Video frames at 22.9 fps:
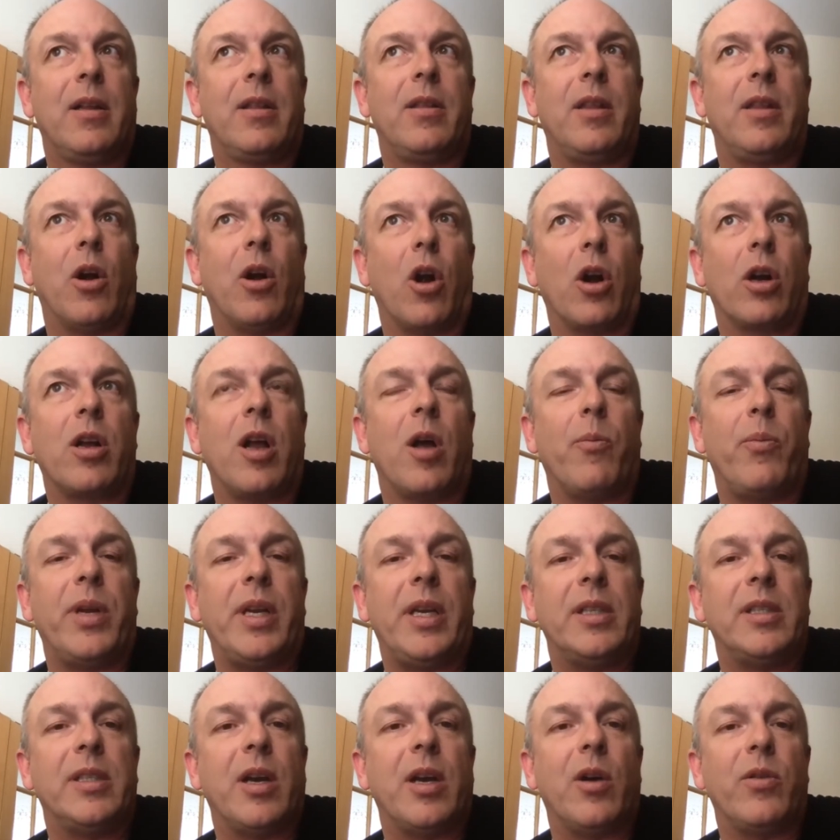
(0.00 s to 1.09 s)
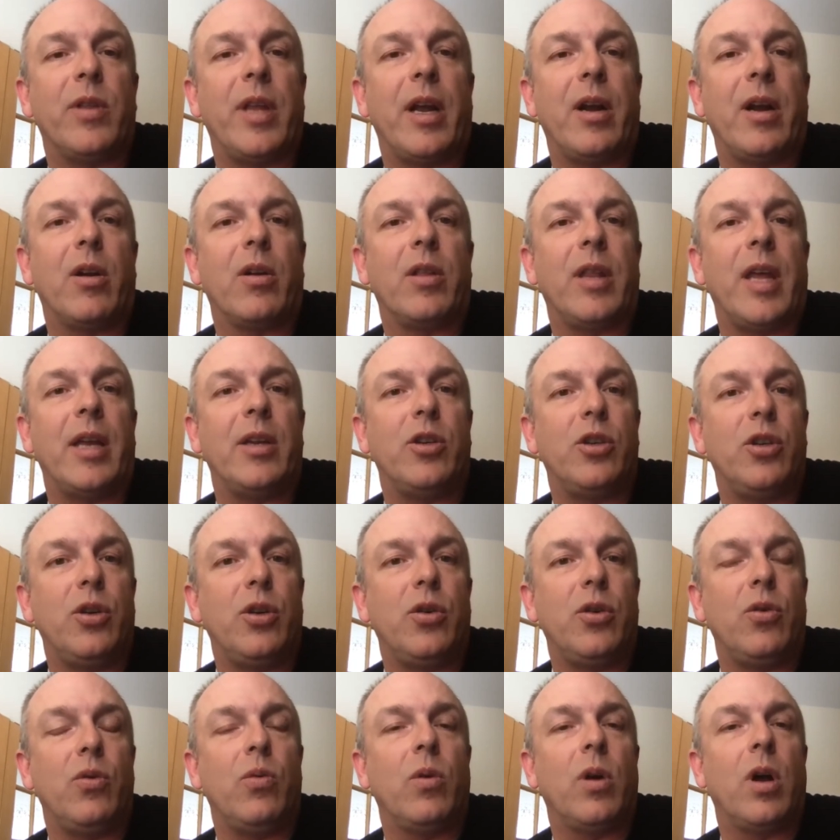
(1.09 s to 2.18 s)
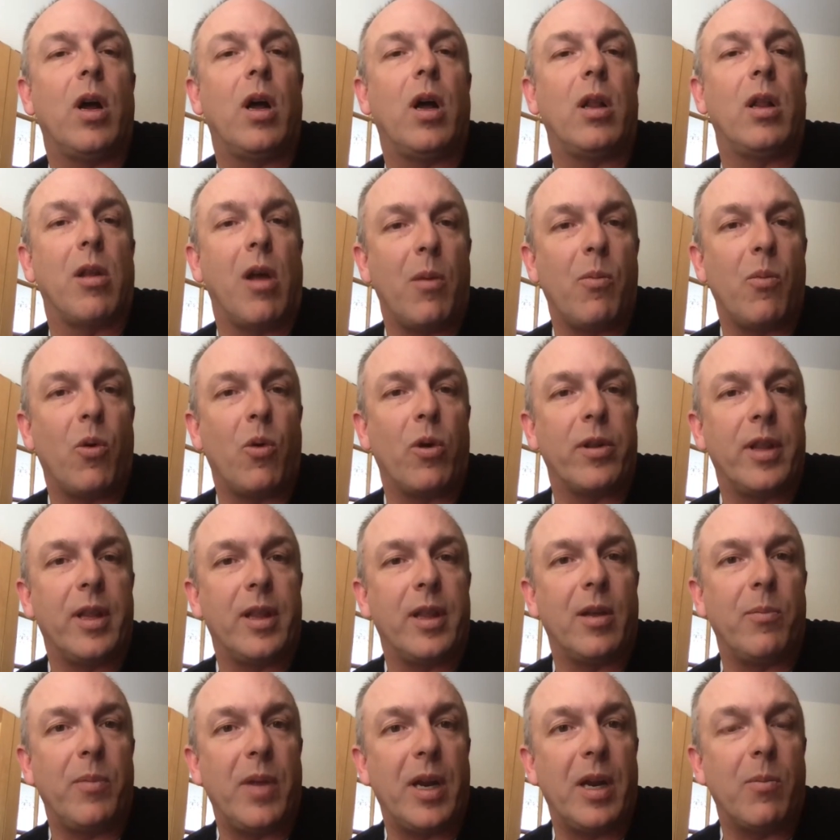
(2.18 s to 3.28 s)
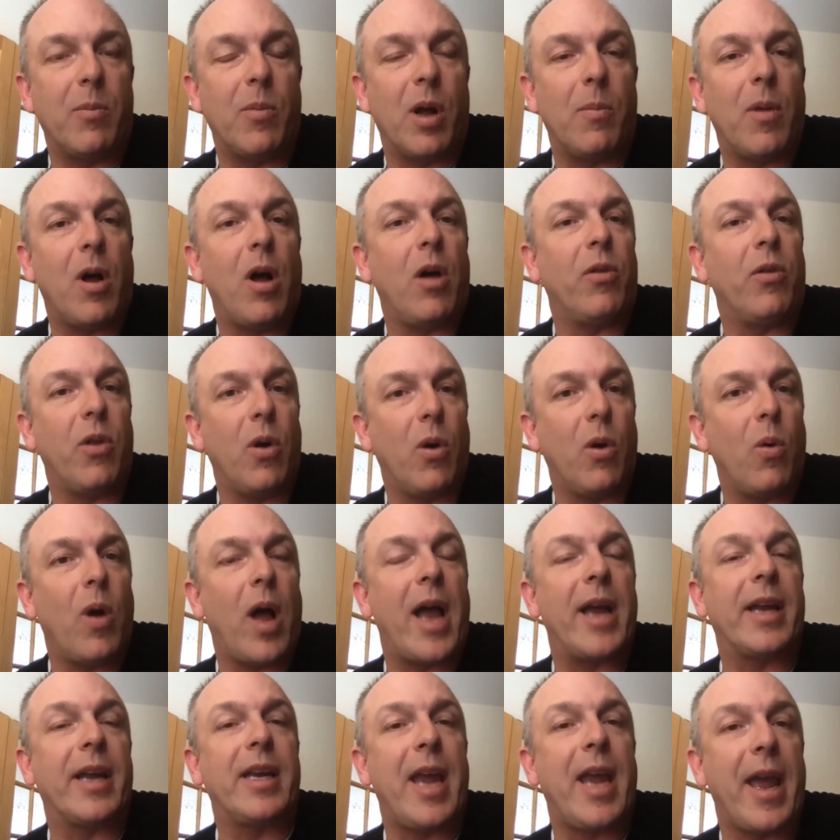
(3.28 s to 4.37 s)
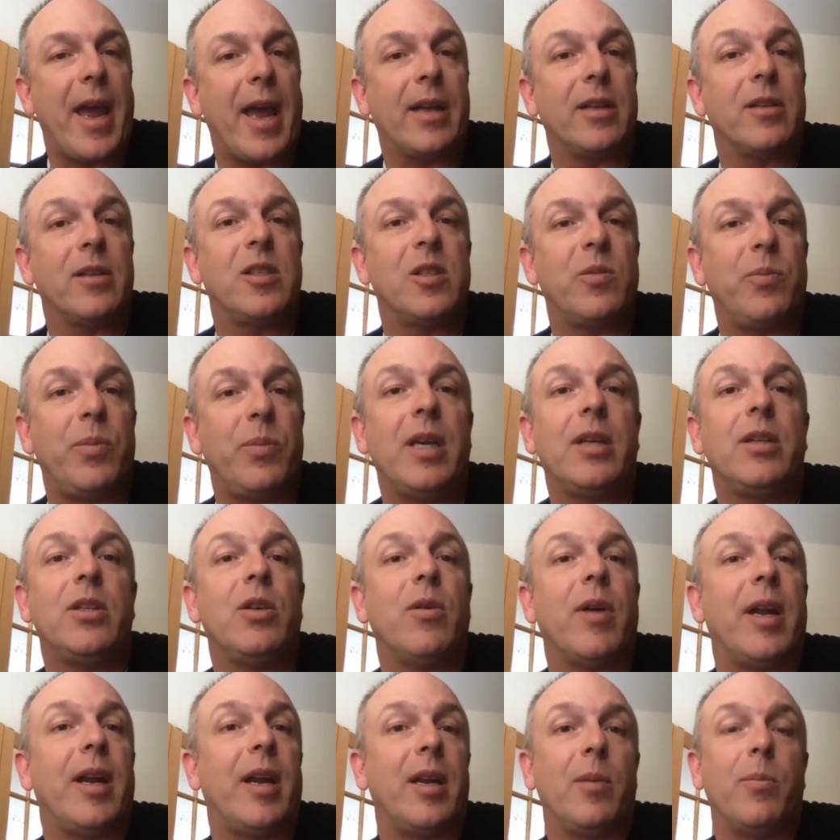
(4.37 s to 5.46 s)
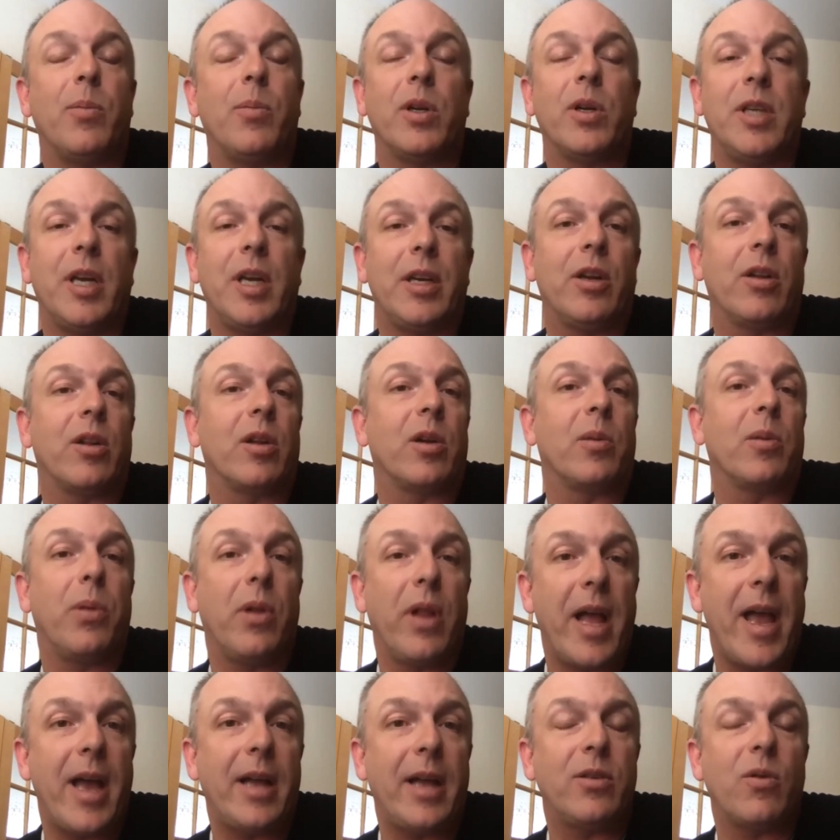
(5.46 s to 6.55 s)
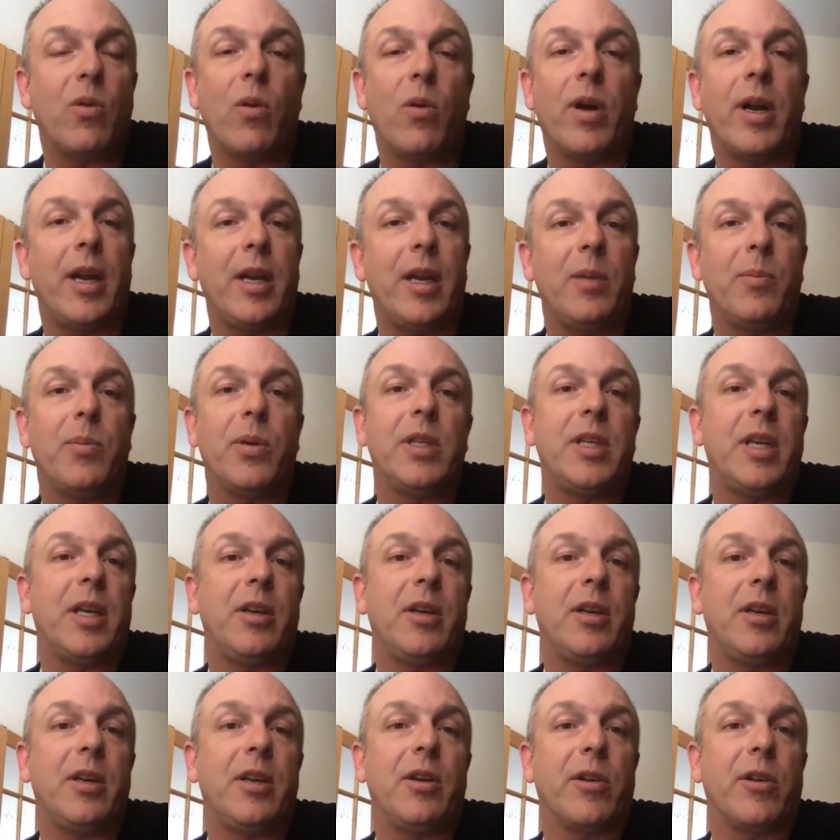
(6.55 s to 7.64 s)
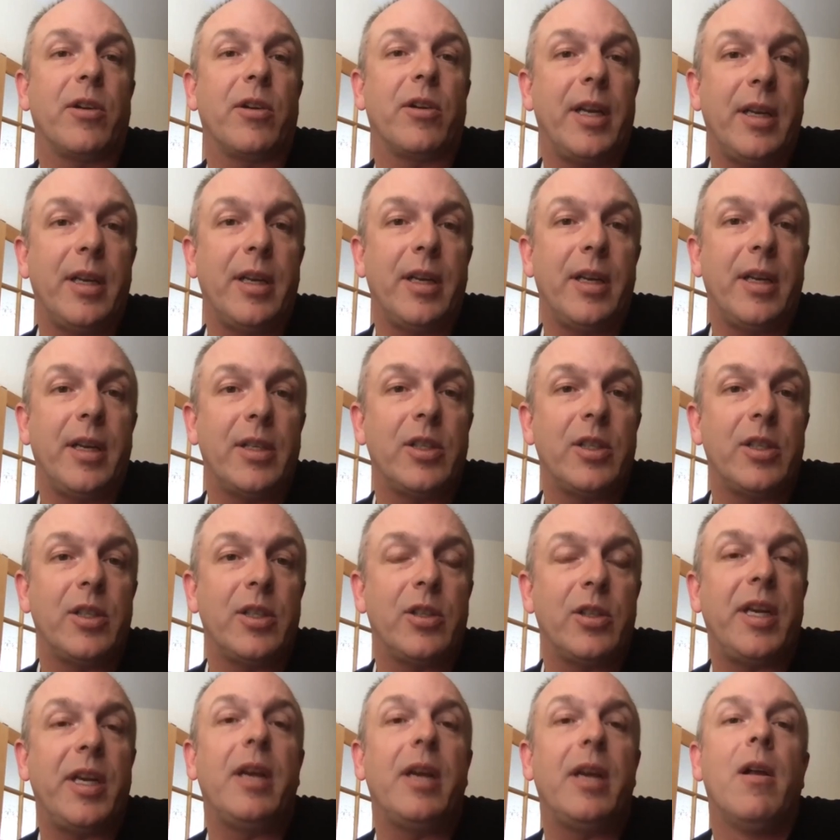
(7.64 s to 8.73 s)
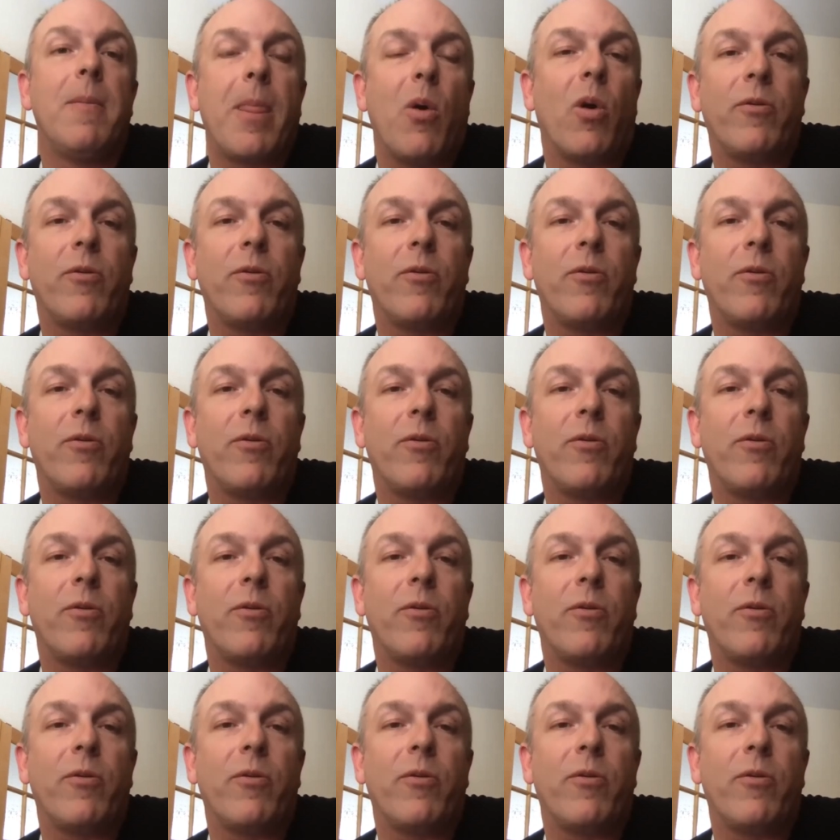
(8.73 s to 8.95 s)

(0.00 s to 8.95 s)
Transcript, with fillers: there are companies out there that do a lot more than the minimum, although I can't speak to at any particular plant or in any particular industry